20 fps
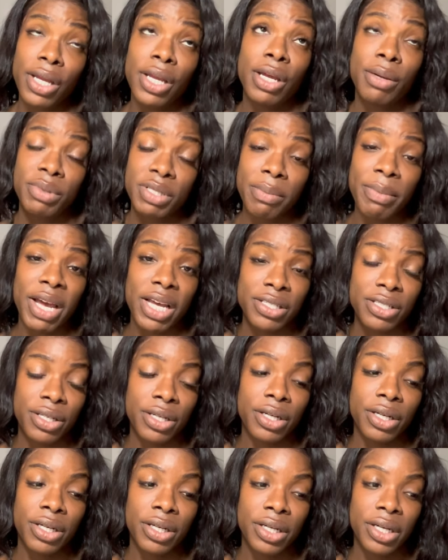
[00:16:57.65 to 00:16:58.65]
It was a
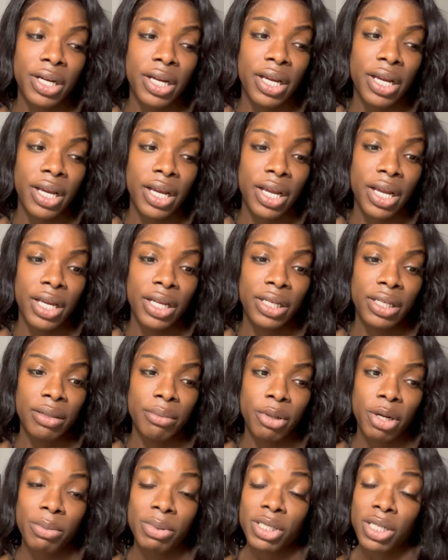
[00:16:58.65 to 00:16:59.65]
massacre in the
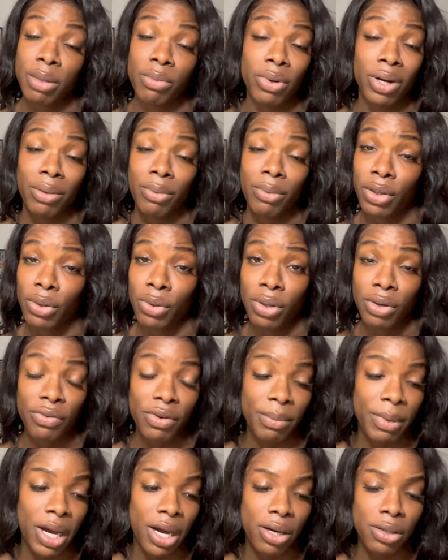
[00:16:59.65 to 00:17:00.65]
barbershop right corner
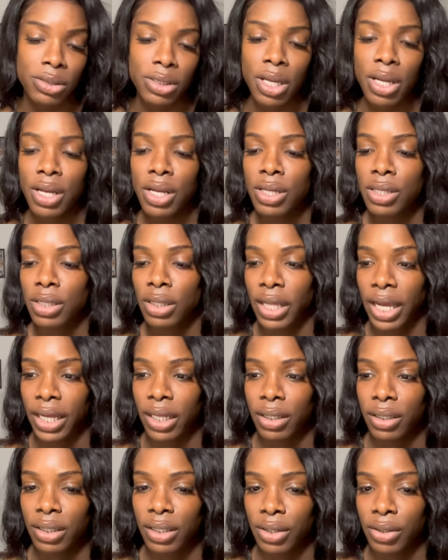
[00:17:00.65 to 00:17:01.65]
from my house. Like
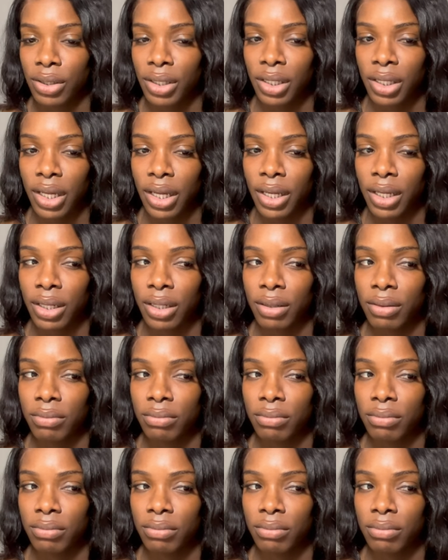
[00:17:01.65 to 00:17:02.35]
literally like